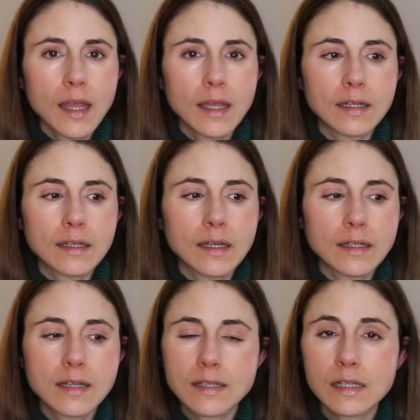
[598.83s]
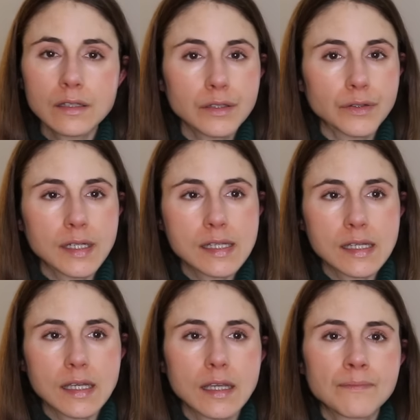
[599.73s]
It, it doesn't look
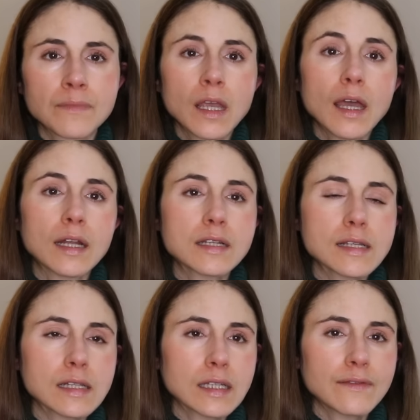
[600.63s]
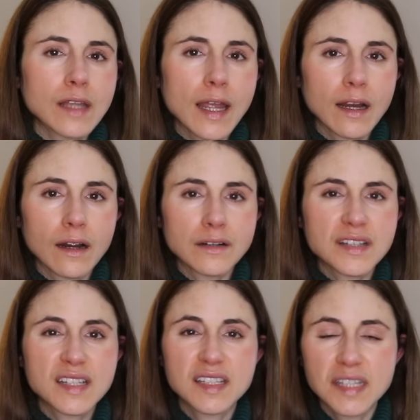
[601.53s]
greasy and it doesn't leave the hair
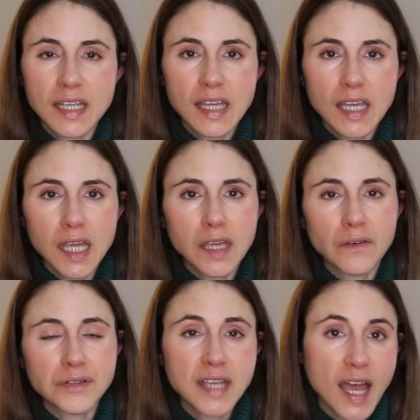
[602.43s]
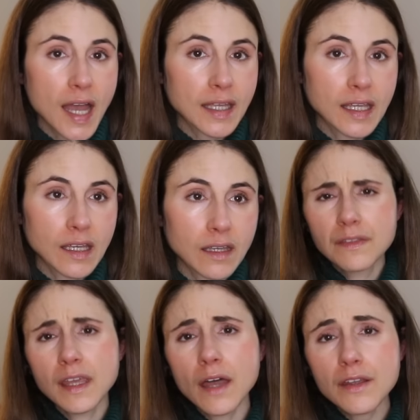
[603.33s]
sticky or tacky.
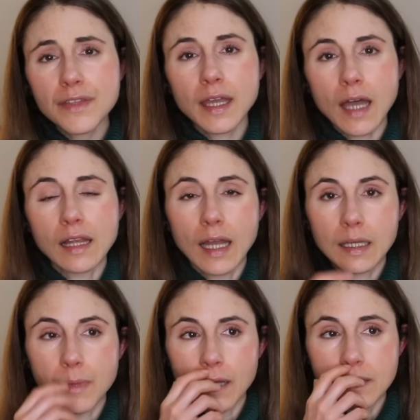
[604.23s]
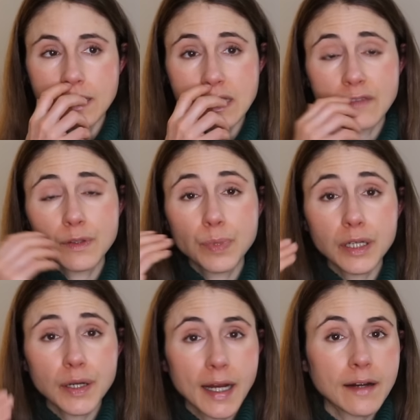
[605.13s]
The other thing I like about this is if you put
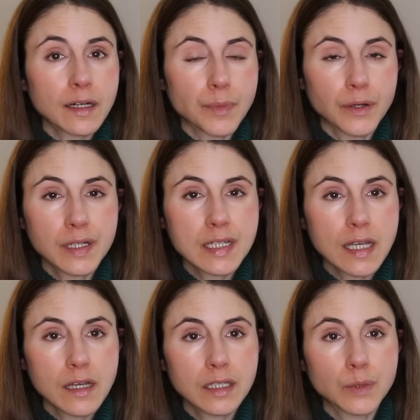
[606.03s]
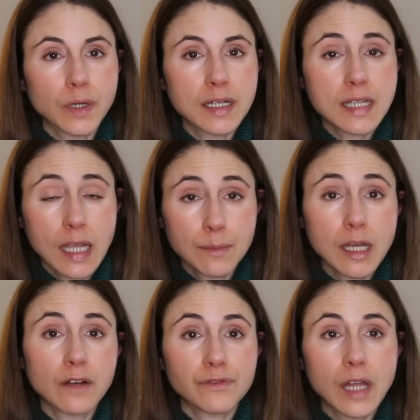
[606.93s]
your hair in a ponytail and you want to tame
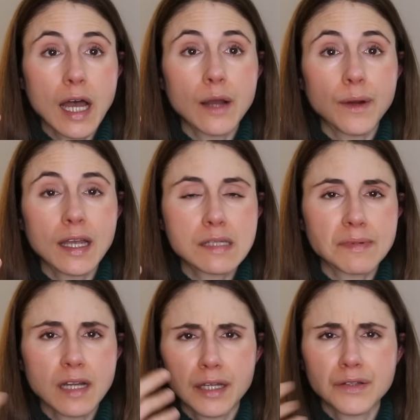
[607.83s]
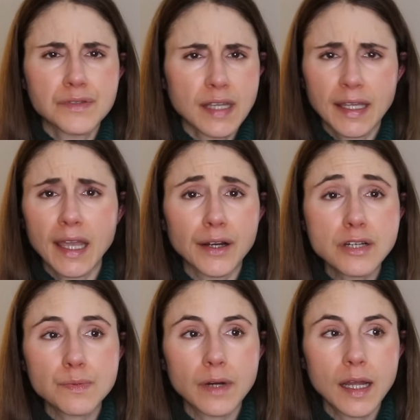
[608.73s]
down flyaways but not use like
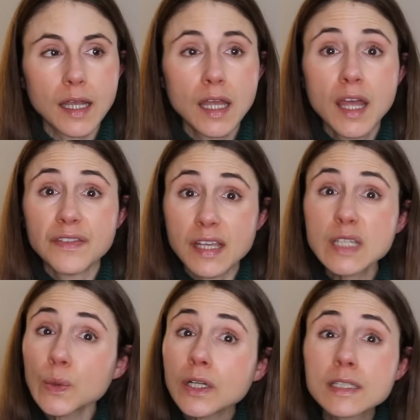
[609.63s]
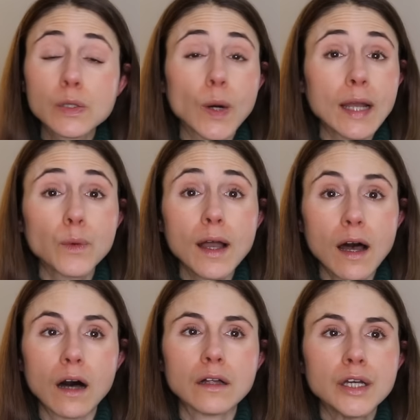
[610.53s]
hairspray, this works quite
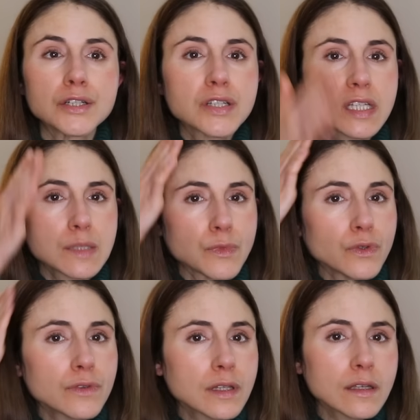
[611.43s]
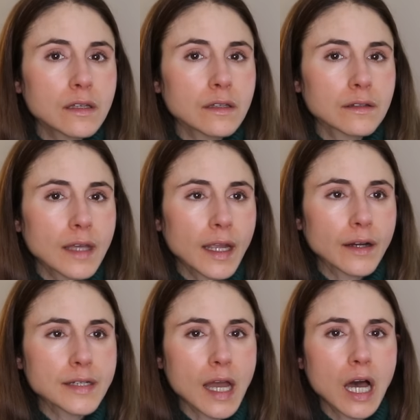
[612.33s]
well to smooth the, the
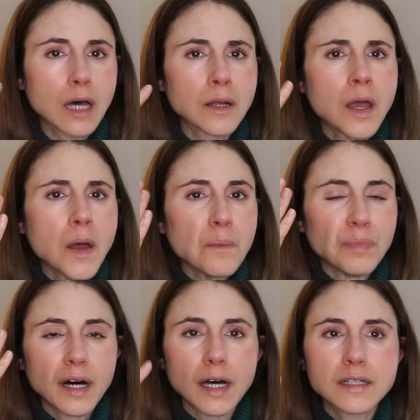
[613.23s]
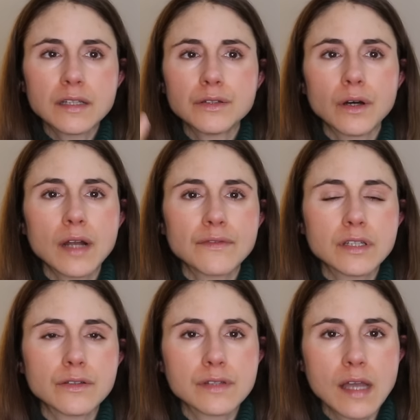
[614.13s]
hair down, but you don't have to
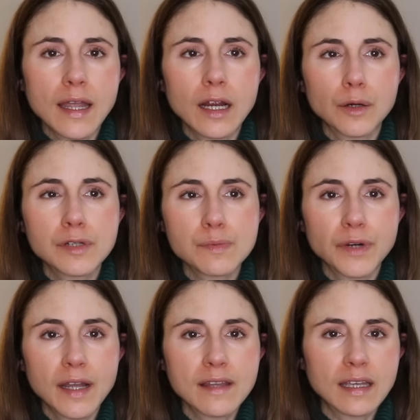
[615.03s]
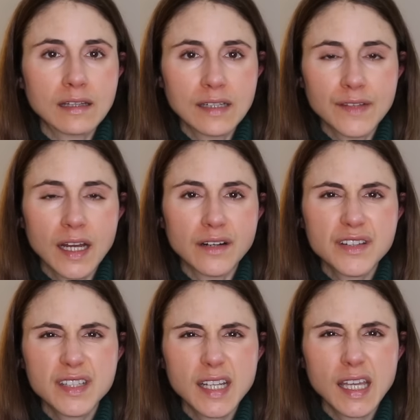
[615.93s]
use hairspray that can leave the hair
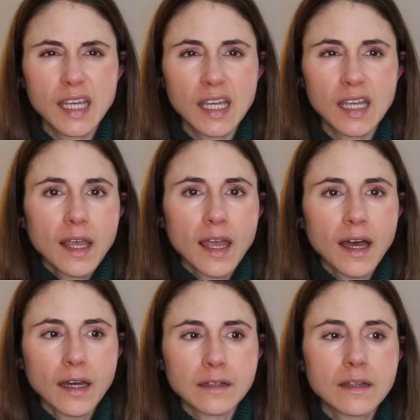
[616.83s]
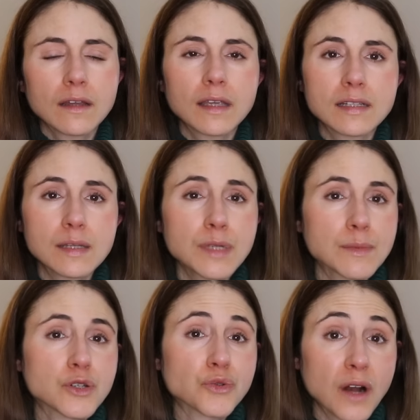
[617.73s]
sticky and can
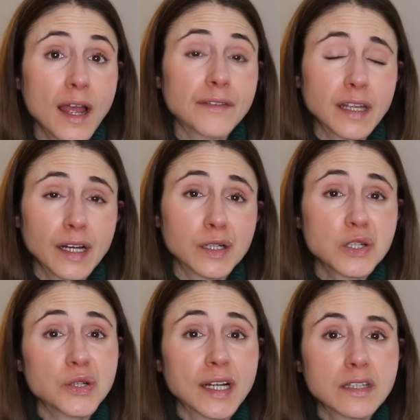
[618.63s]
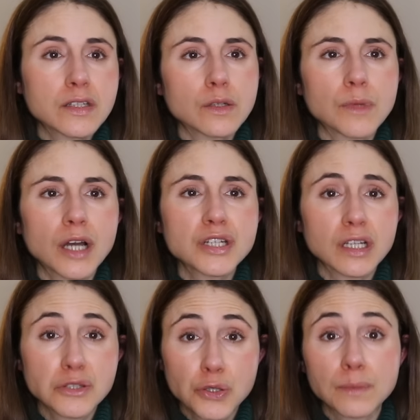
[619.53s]
sometimes dry out the hair strands too much and
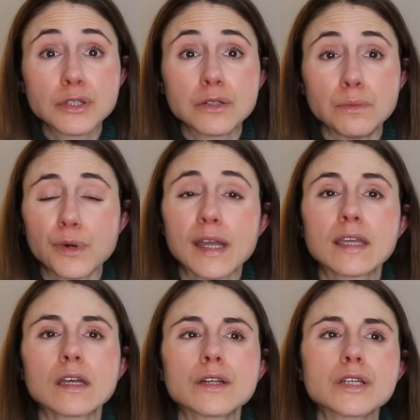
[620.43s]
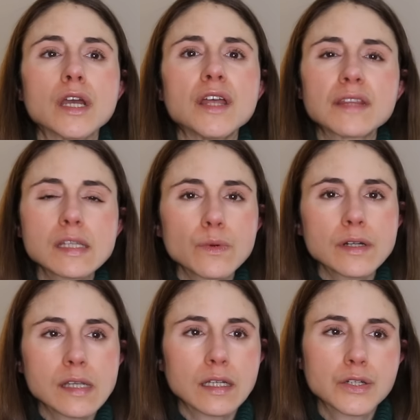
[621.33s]
contribute to breakage. This
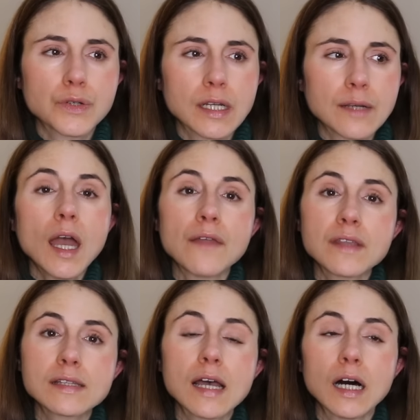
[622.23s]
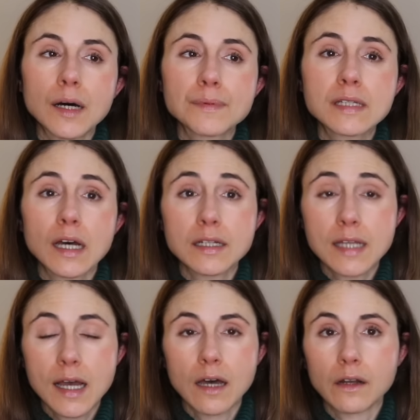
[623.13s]
works like a dream and this helps cut
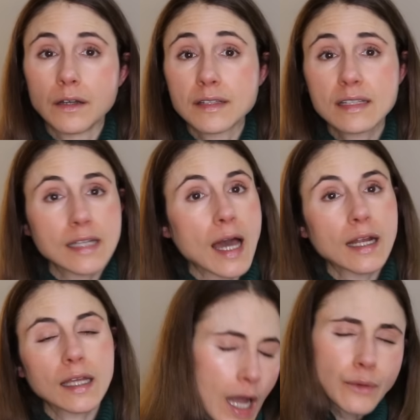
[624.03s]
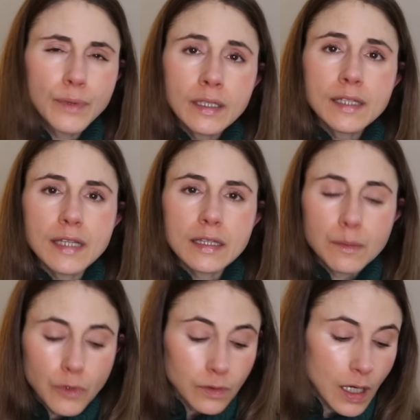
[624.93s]
down on static. I really think the
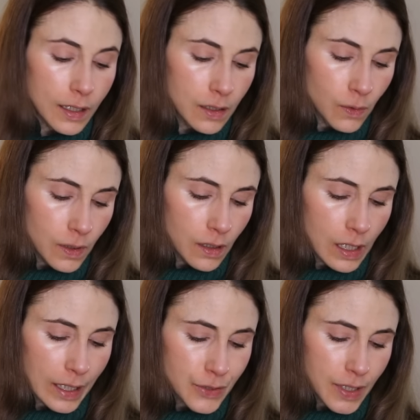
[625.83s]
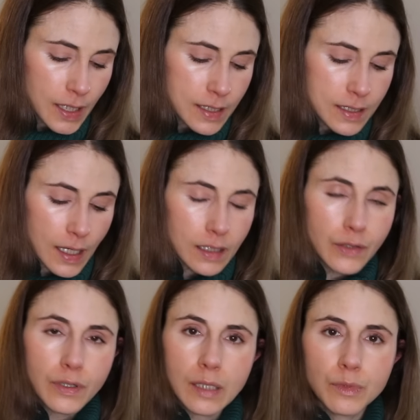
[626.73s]
Moroccan oil hydrating styling
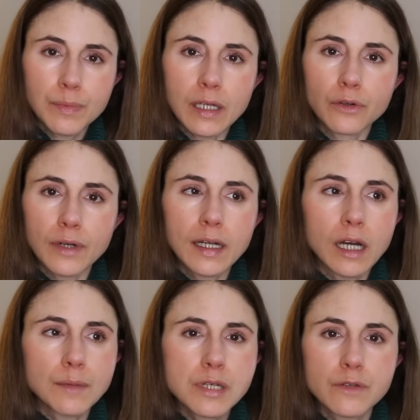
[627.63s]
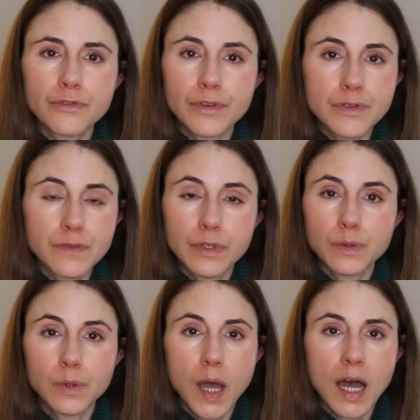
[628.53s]
cream would be a great option for those of you
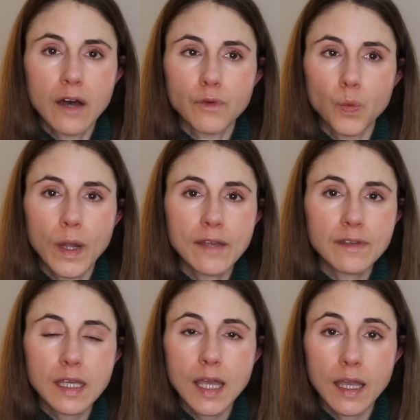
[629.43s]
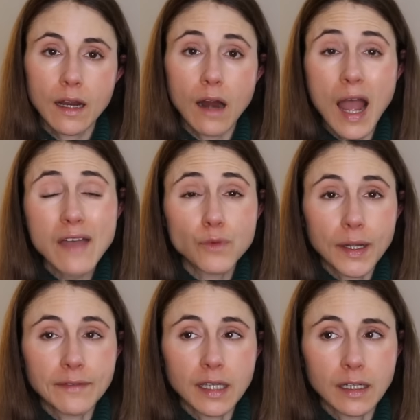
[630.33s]
who have wavy hair. I have
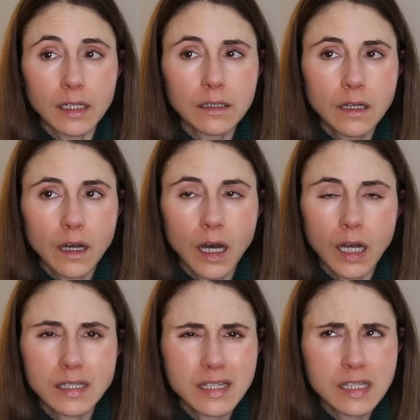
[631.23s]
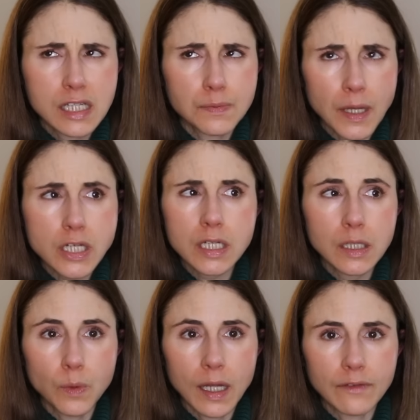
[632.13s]
wavy hair. Uh, it's
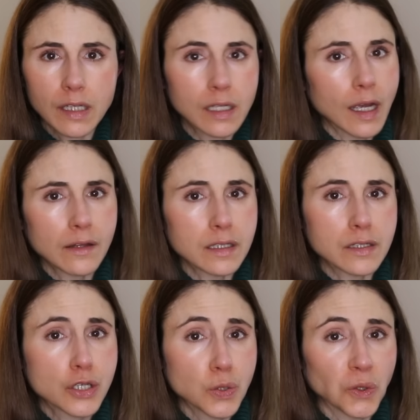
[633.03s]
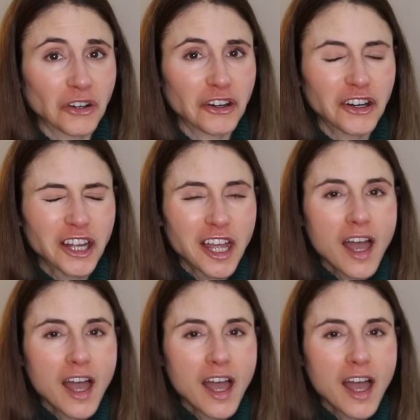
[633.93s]
especially wavy now that it's shorter.